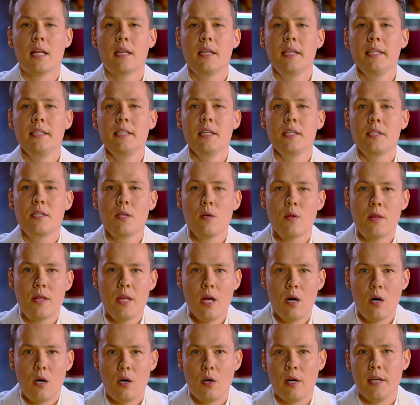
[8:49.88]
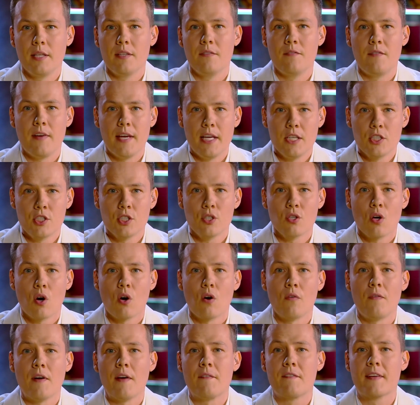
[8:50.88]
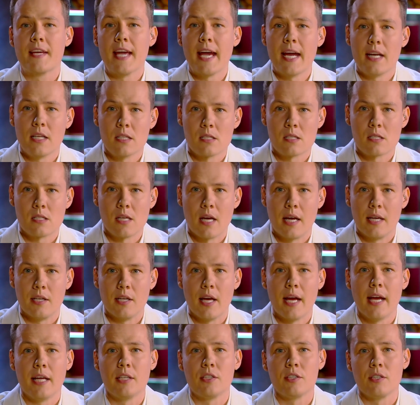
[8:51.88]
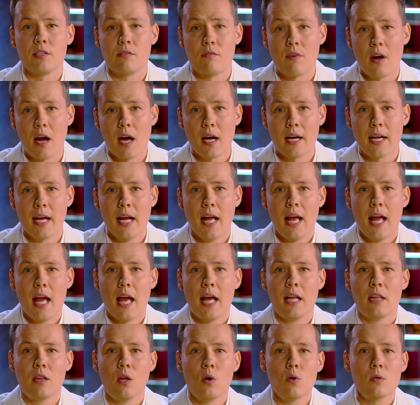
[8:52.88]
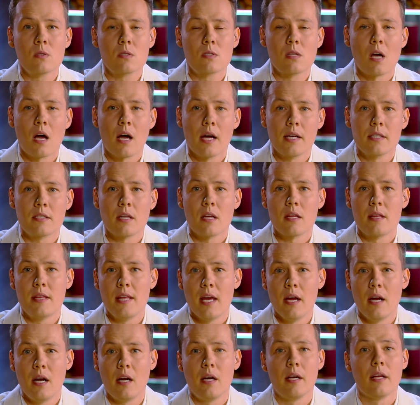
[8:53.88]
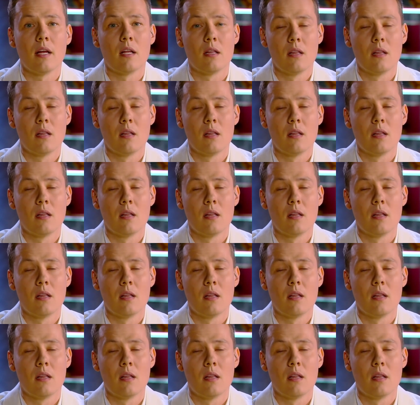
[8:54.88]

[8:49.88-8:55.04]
leading to their invasion of Afghanistan and Iraq alongside their